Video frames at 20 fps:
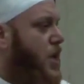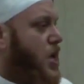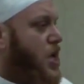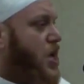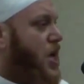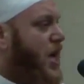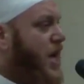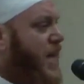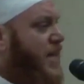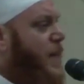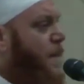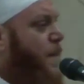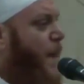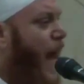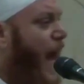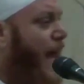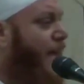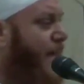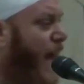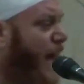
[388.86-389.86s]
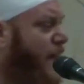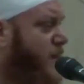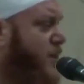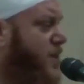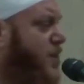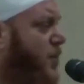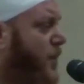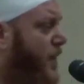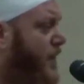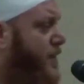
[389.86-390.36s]
You need to be
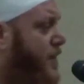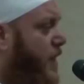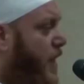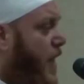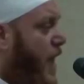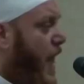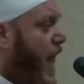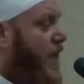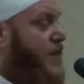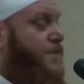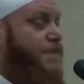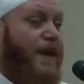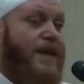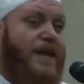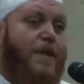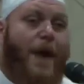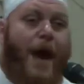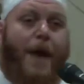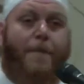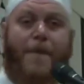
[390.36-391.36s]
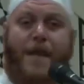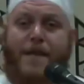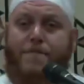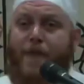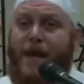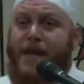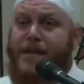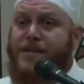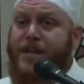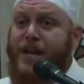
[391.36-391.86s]
attached to it. As Brother Muhammad
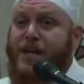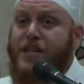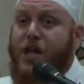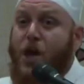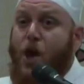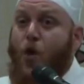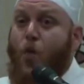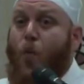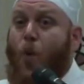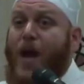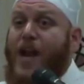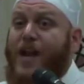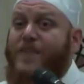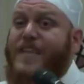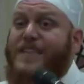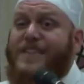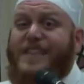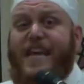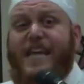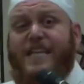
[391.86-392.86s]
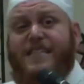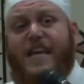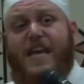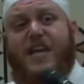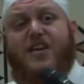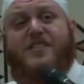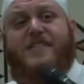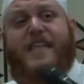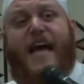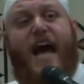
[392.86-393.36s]
mentioned, one of the things I
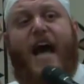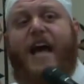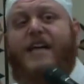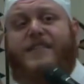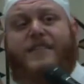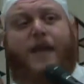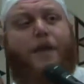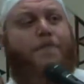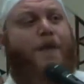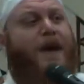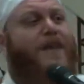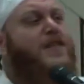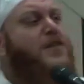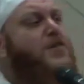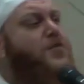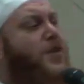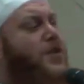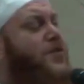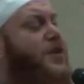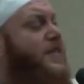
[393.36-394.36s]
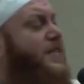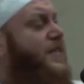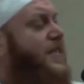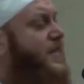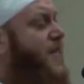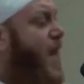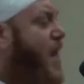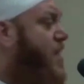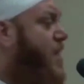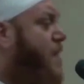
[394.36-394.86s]
used to ask the brothers when we used
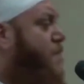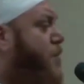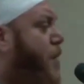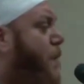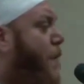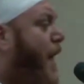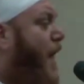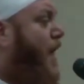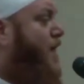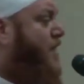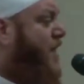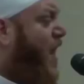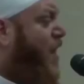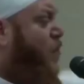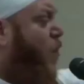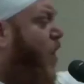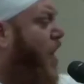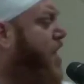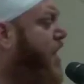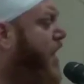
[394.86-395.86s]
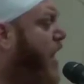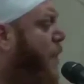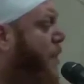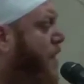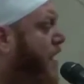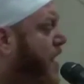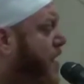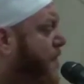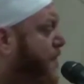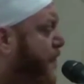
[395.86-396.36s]
to send them to Palestine, what are you
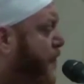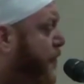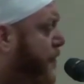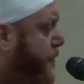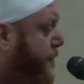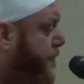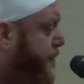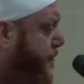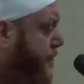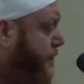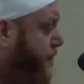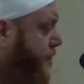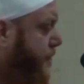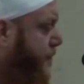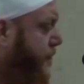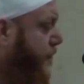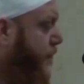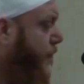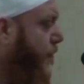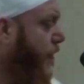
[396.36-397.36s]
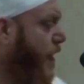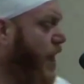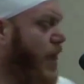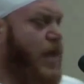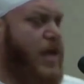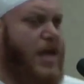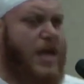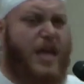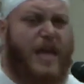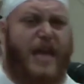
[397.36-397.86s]
coming here for?
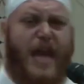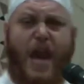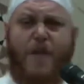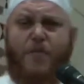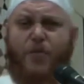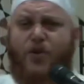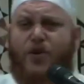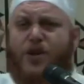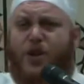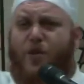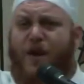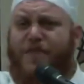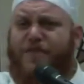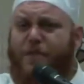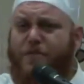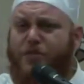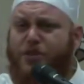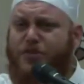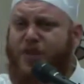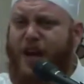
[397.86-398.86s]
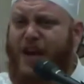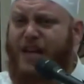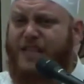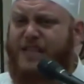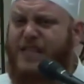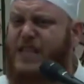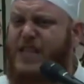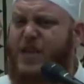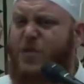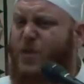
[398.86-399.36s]
You came all the way from Australia,
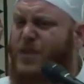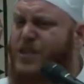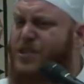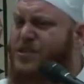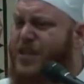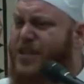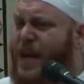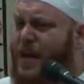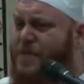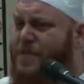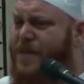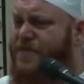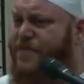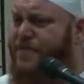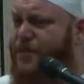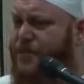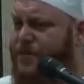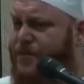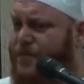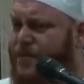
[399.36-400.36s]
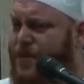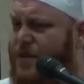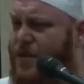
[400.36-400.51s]
Sydney. What did you come here for?